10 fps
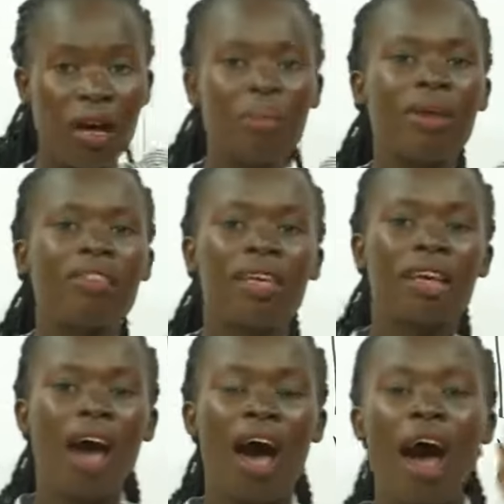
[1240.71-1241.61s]
But then
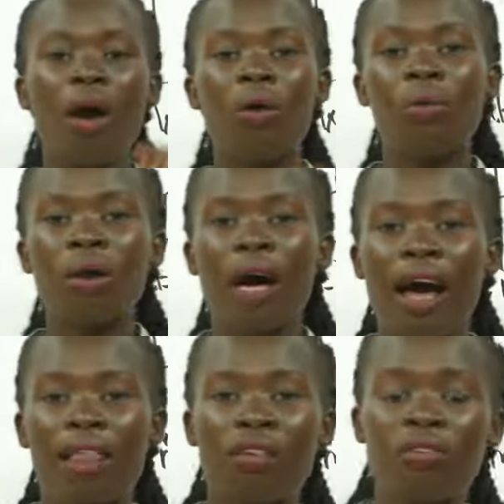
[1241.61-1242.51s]
how
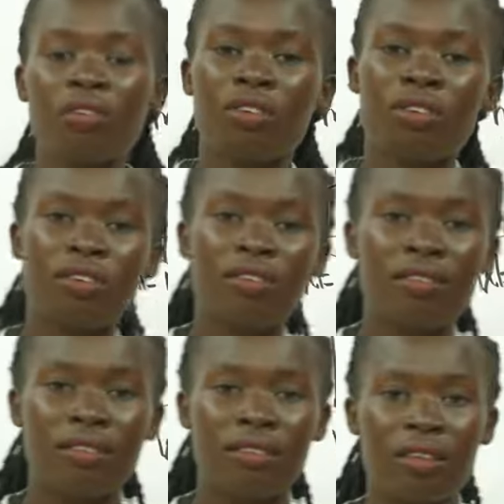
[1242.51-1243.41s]
are these forces
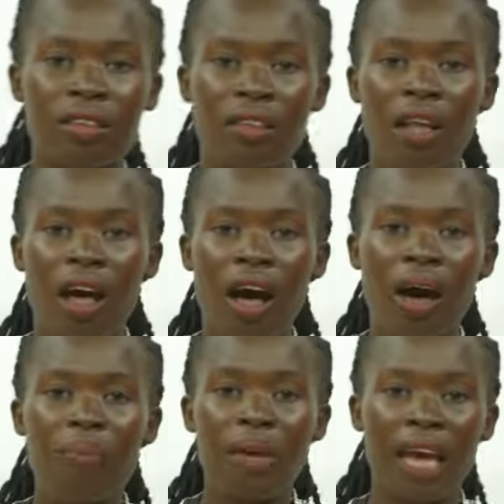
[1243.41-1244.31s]

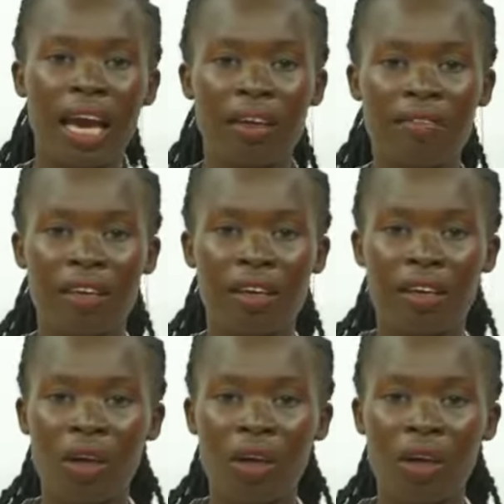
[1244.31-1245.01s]
behaving?